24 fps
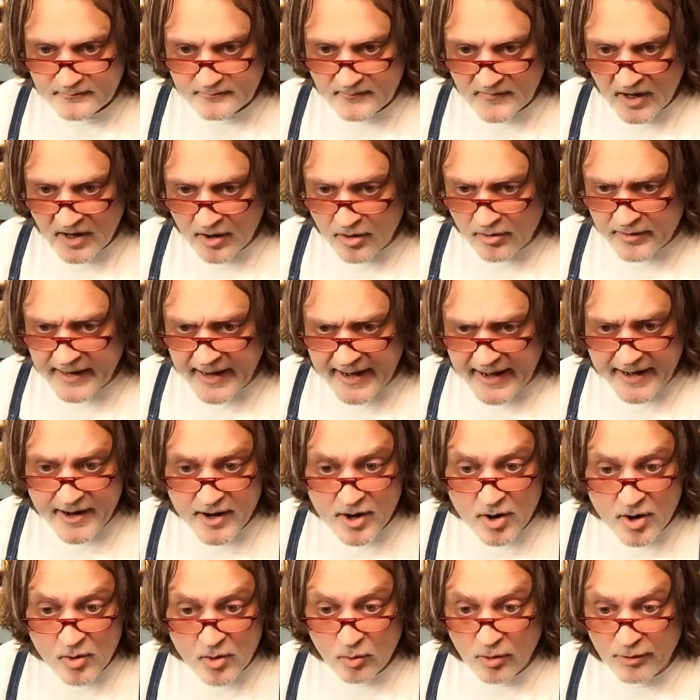okay,
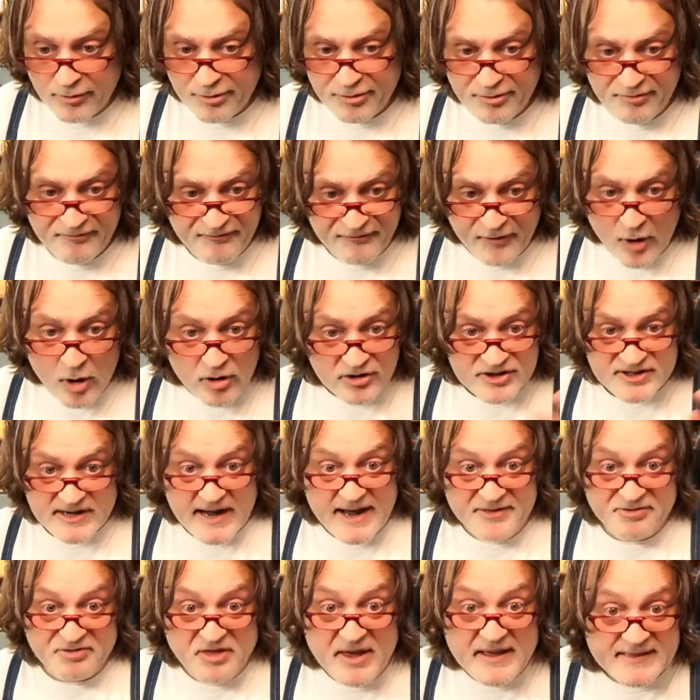well, folks, I
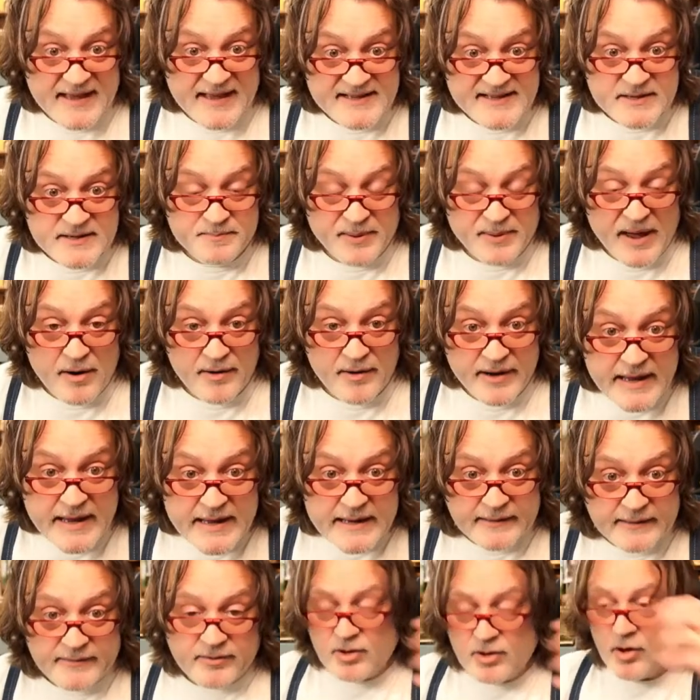think that's about
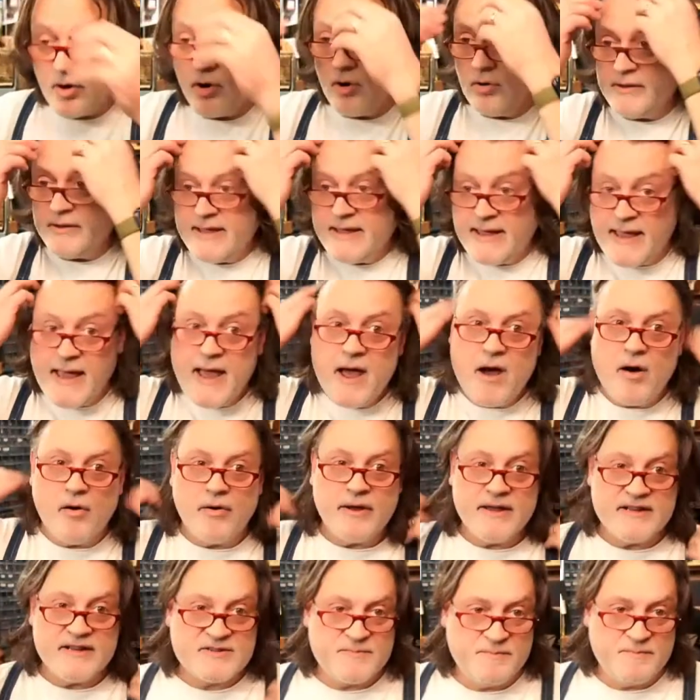it. Holy cow,
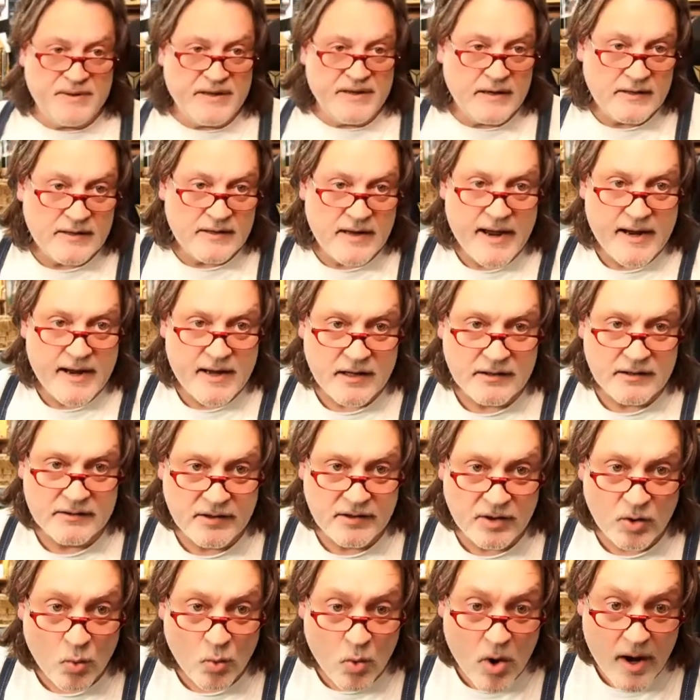it's been like a
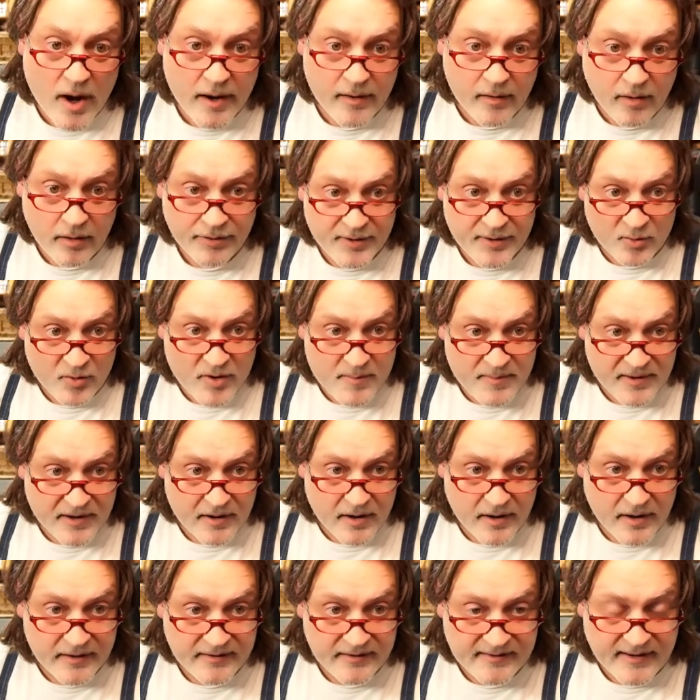little while that we've been
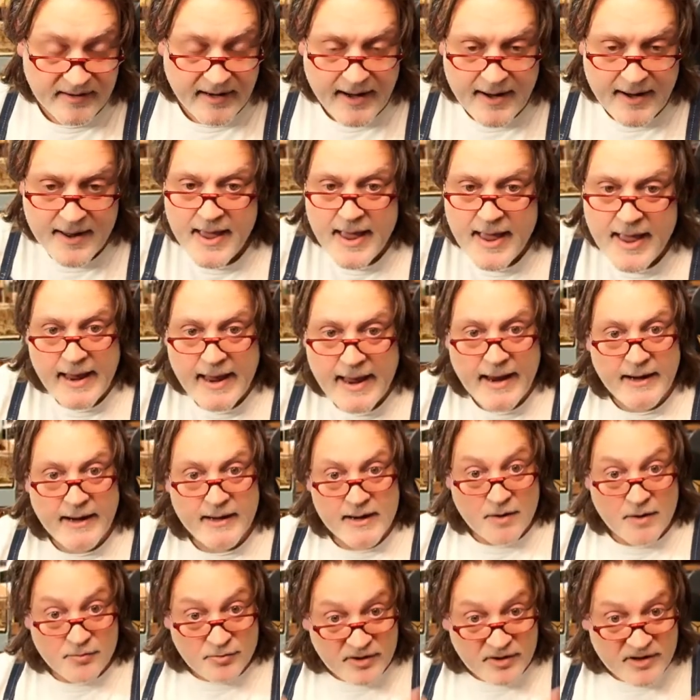on today, and I
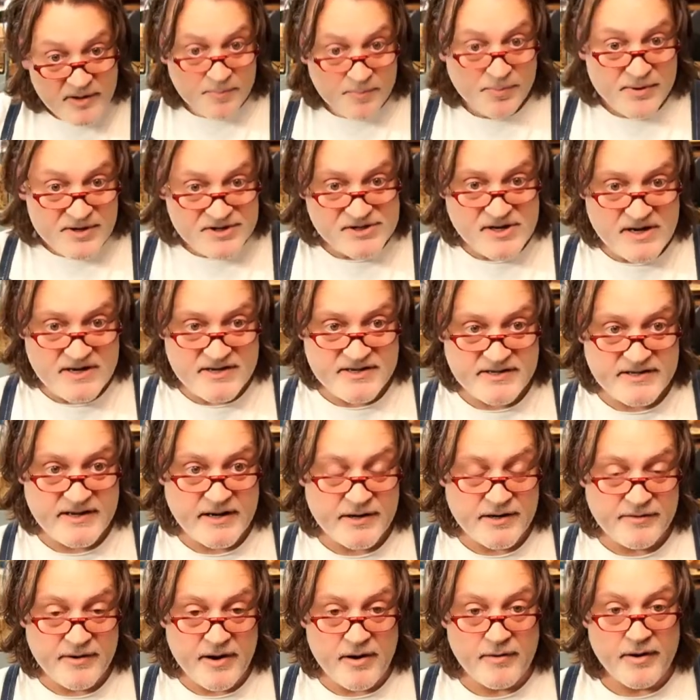really appreciate you sticking
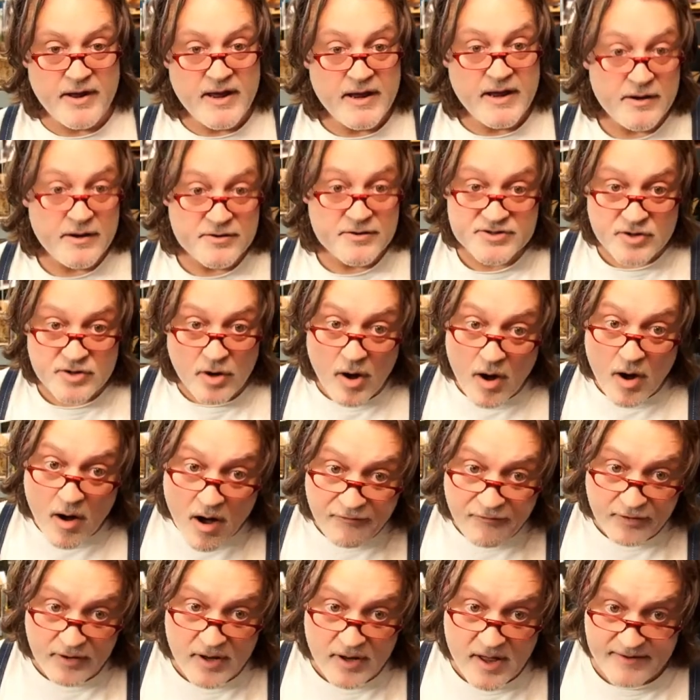around. It was an
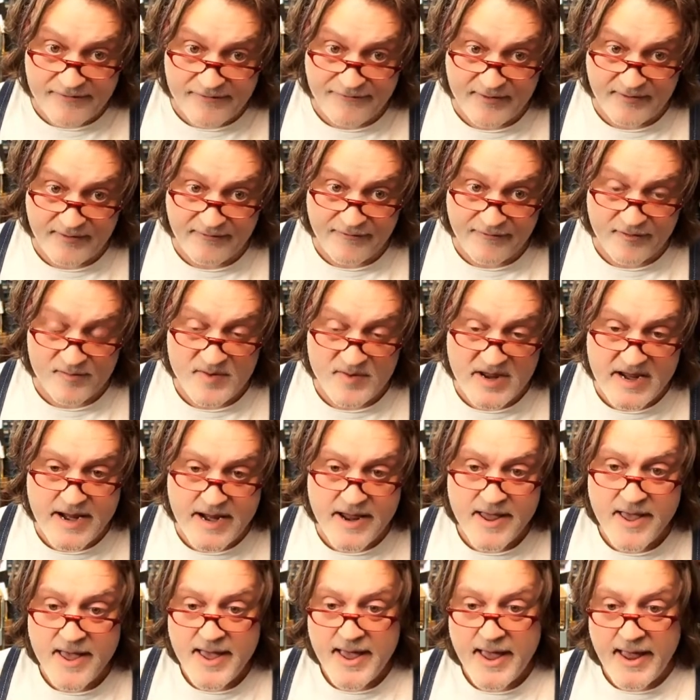awful lot of fun for me,
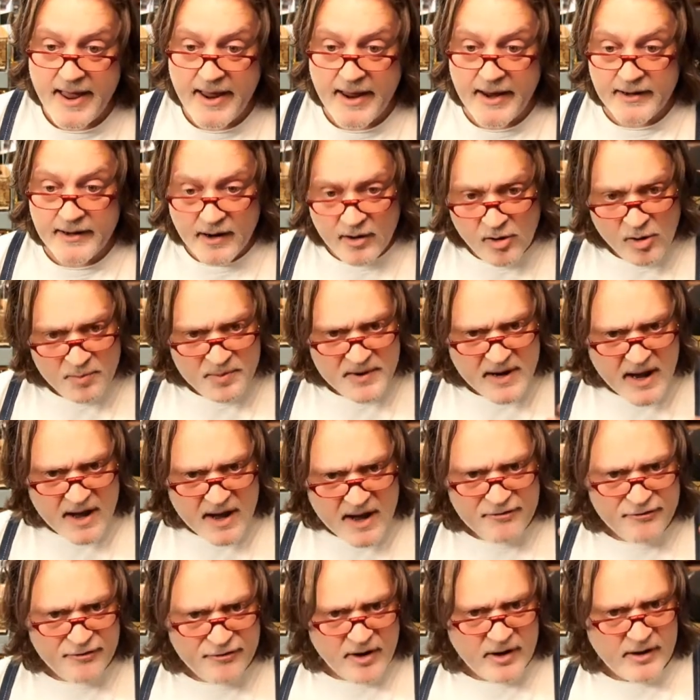and I hope you
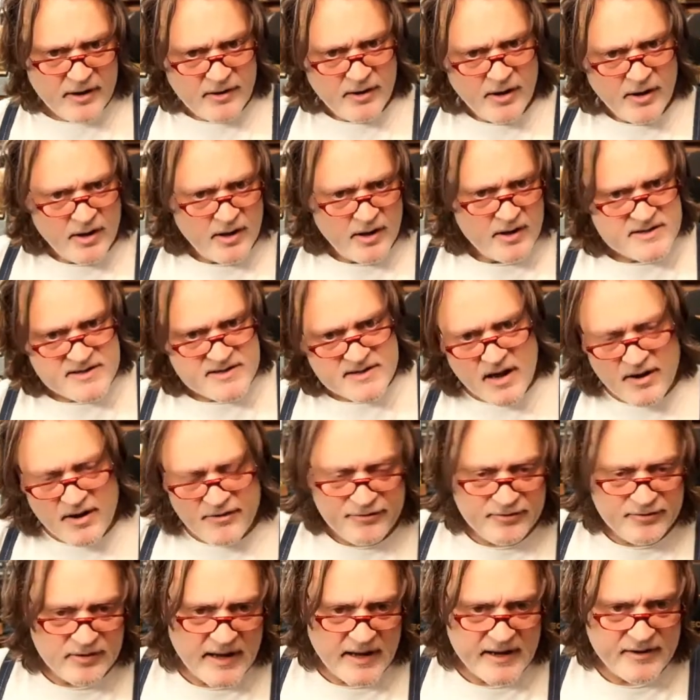got fun
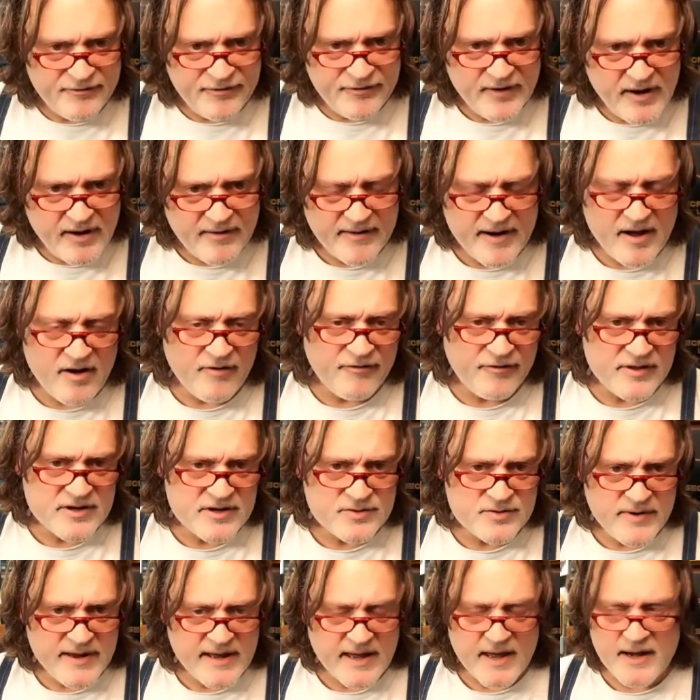stuff like figured out for this
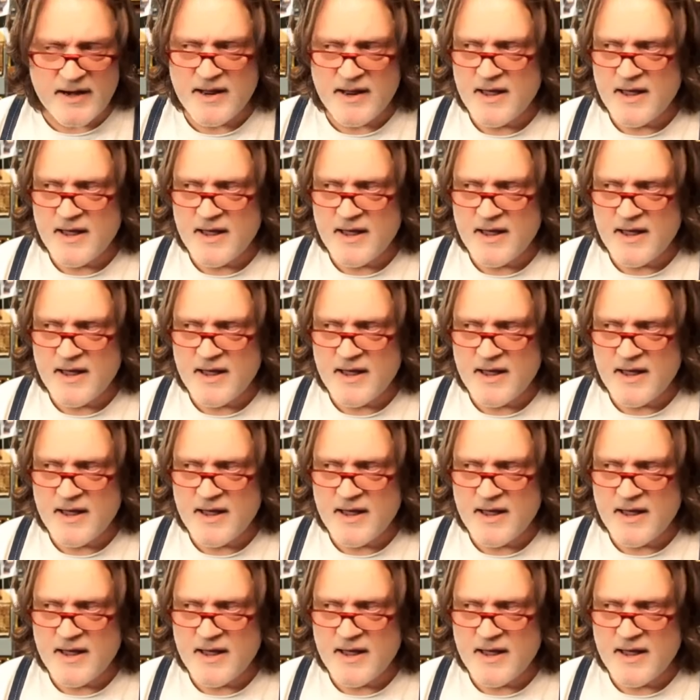weekend.